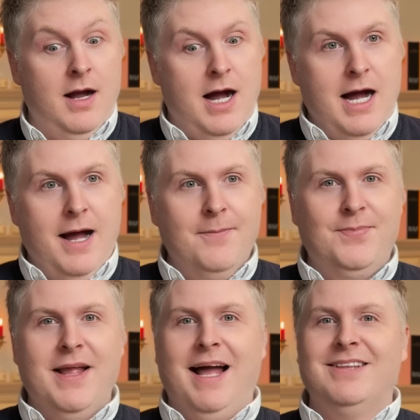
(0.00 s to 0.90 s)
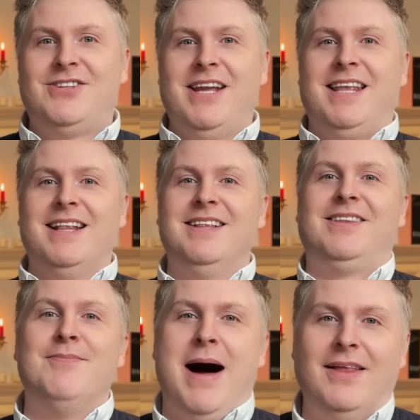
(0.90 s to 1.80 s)
And she didn't
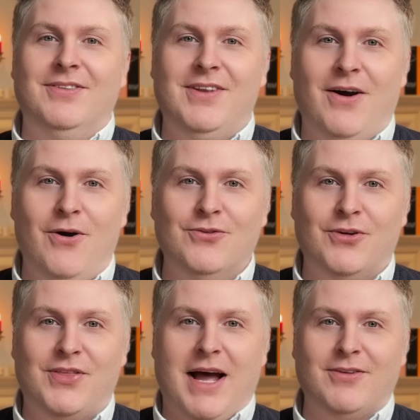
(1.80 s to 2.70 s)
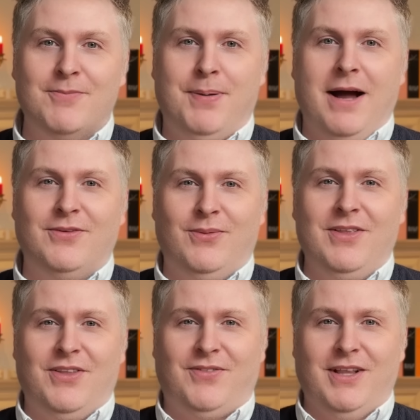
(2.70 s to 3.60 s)
demand £100,000
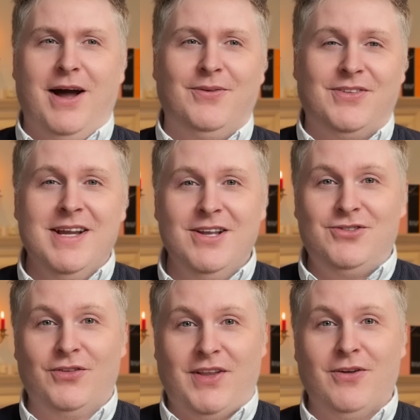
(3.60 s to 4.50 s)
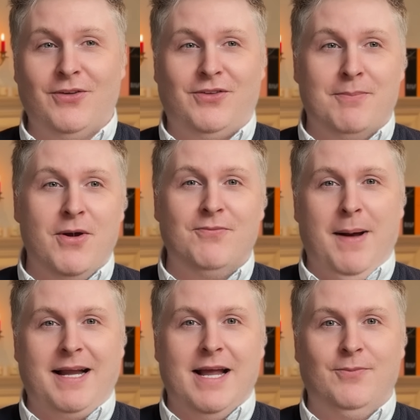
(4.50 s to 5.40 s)
worth of clothes just in order to move
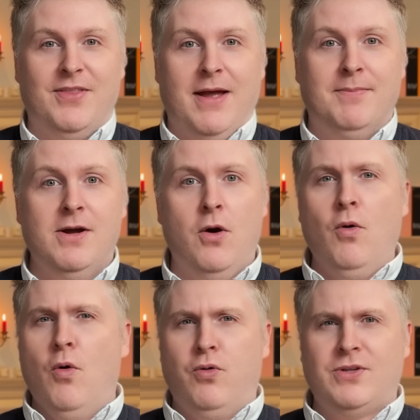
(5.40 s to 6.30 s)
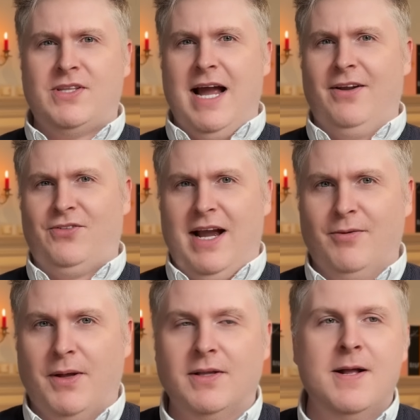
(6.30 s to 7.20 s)
back in with him. Oh,
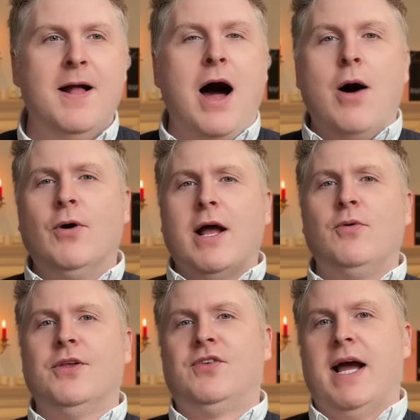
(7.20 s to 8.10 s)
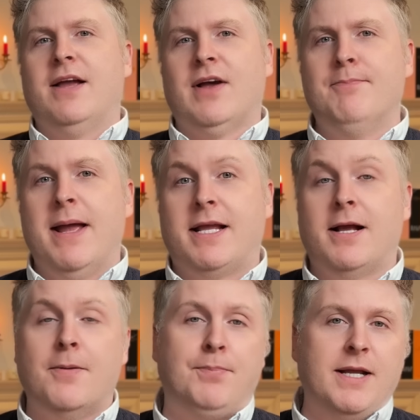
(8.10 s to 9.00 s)
terrible. What I want to say is I'm making a
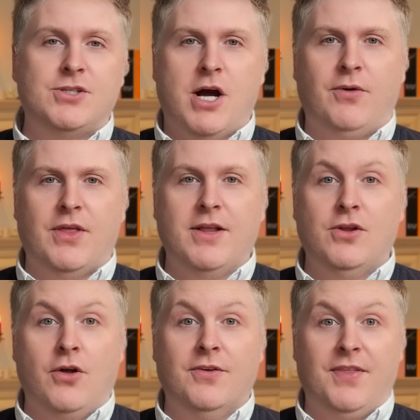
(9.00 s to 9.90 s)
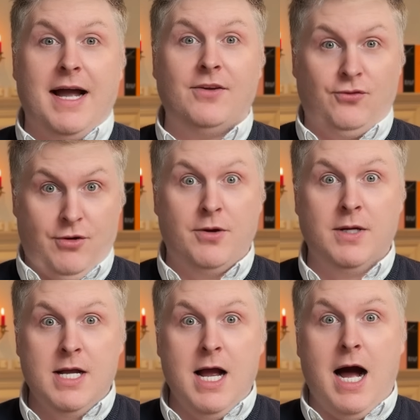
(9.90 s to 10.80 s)
complete joke there. None of that is true.
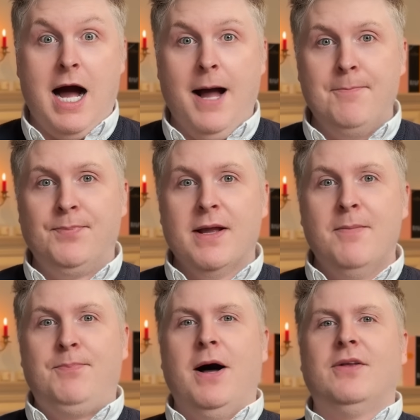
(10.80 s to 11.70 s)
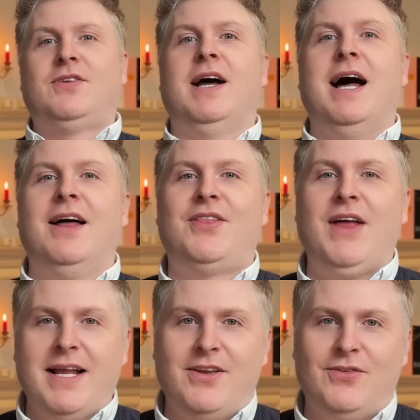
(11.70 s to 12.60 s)
But
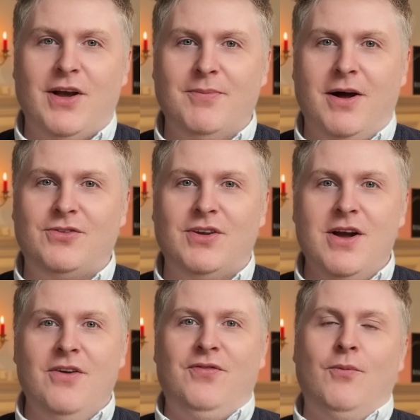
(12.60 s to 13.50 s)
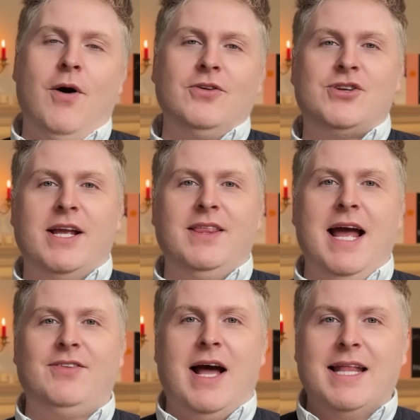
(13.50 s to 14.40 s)
thank you so much for watching
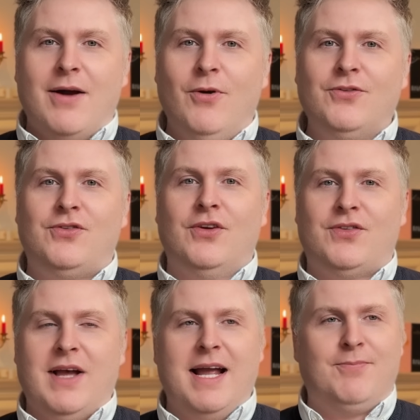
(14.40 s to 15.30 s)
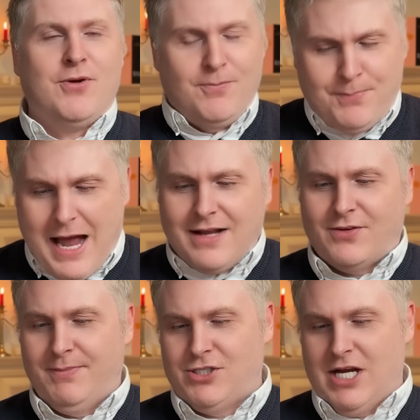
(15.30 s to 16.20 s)
this. And I want to just say goodbye
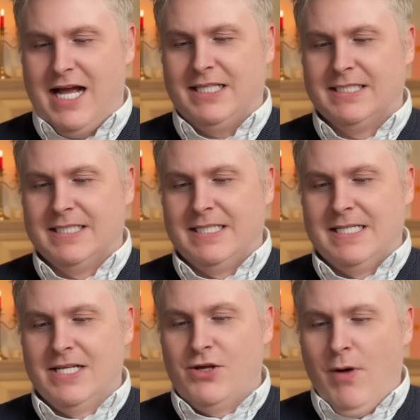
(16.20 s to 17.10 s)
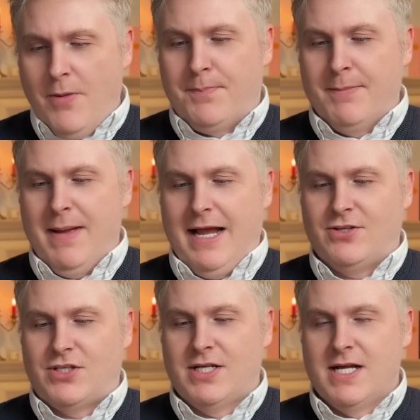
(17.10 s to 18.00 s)
to Michelle. You won't be
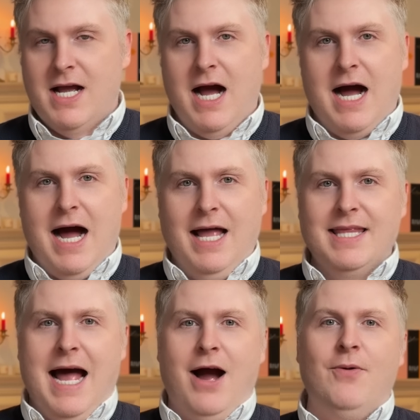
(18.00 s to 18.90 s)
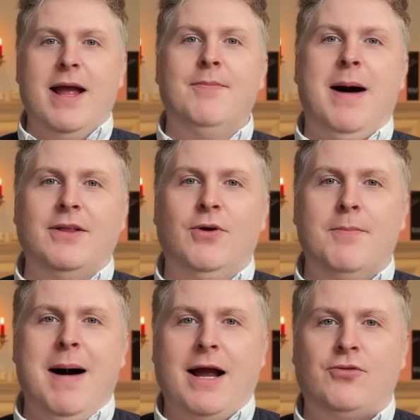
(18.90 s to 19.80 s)
missed. And now Emmanuel
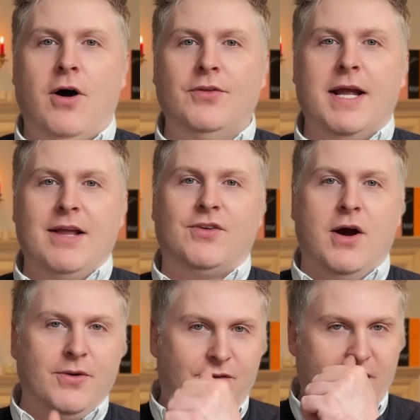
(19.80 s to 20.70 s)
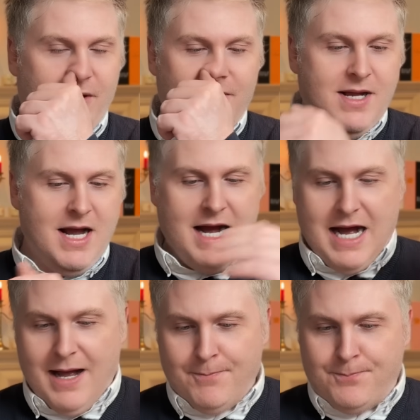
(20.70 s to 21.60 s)
Macron is going to
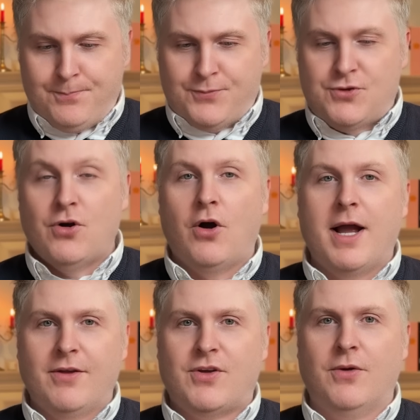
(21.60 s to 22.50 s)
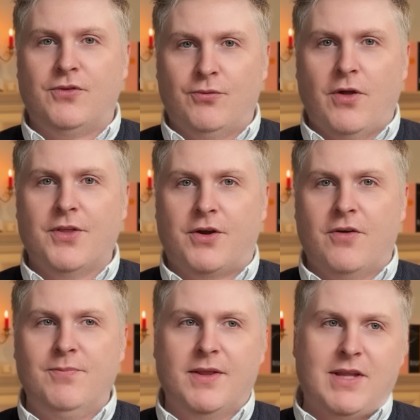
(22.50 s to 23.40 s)
run the
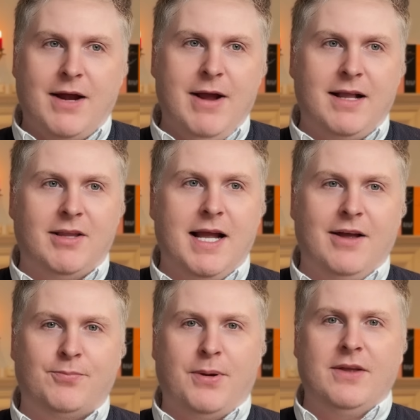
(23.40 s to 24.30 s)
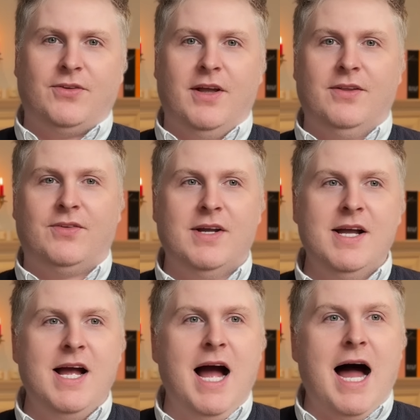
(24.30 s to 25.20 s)
government directly as president.
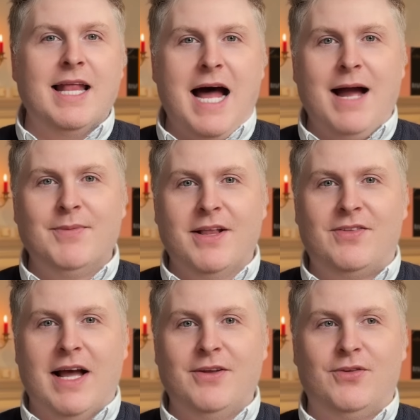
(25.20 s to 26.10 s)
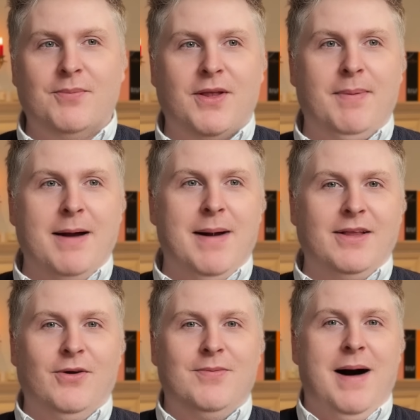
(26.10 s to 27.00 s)
And I'm going to tell you something about
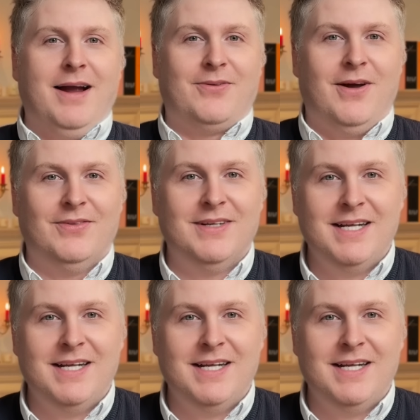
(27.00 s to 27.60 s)
Emmanuel Macron.